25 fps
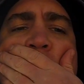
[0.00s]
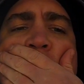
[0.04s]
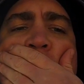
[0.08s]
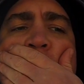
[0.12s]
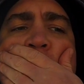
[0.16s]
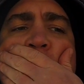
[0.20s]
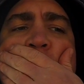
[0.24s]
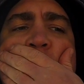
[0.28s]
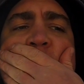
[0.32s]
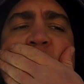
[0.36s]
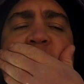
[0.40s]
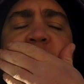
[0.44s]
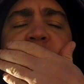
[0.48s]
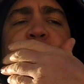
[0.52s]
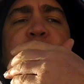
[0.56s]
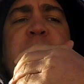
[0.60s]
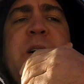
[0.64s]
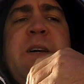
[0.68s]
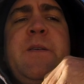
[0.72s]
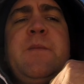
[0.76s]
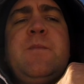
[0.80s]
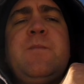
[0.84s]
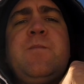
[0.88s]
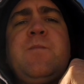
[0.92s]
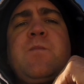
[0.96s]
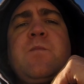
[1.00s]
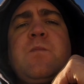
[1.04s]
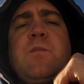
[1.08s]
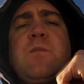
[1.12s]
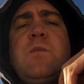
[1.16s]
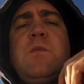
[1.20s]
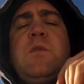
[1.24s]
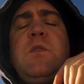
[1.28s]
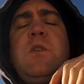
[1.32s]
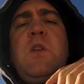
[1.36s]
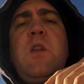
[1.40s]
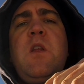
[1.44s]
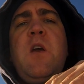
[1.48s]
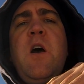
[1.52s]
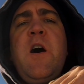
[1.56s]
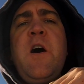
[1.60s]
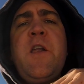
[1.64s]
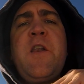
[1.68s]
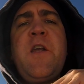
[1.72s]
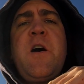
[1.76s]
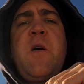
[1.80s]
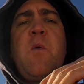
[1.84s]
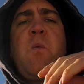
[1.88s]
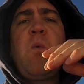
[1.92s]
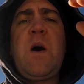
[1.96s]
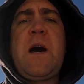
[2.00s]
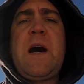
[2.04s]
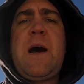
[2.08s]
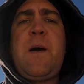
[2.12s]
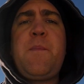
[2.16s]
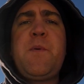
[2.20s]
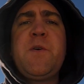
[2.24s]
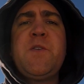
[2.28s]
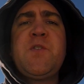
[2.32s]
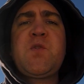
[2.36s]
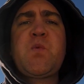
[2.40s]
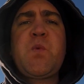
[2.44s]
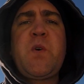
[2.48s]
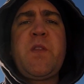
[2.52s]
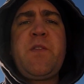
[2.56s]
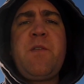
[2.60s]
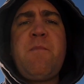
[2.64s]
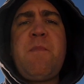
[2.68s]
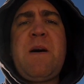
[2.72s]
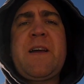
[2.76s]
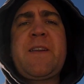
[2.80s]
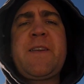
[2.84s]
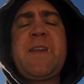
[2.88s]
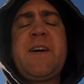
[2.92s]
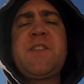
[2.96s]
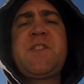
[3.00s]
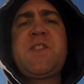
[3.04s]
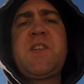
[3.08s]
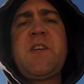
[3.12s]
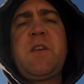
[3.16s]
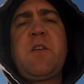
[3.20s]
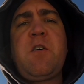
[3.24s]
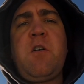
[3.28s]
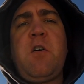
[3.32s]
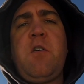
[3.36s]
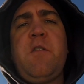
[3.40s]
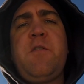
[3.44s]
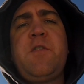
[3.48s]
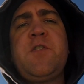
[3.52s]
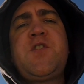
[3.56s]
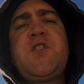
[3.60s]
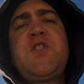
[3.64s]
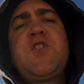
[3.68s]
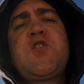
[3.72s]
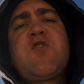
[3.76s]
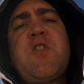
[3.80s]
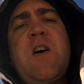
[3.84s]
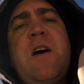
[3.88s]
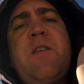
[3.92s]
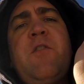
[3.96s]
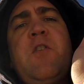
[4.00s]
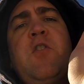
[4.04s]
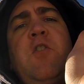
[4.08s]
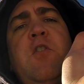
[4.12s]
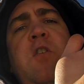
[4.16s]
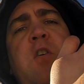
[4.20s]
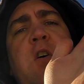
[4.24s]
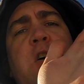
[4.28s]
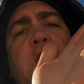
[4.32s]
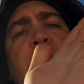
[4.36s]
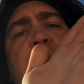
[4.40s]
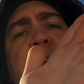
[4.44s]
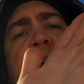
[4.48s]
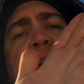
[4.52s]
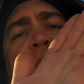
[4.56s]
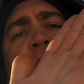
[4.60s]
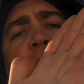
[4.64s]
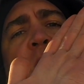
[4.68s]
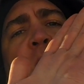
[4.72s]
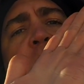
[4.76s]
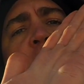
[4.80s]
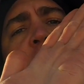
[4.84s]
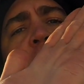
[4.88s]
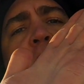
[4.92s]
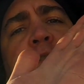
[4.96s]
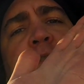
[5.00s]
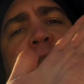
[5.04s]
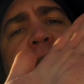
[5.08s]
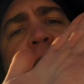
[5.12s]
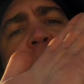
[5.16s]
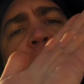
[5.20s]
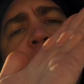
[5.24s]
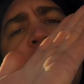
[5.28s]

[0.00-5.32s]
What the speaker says: Excuse me. And what happens with the magnetic north as you travel around the world,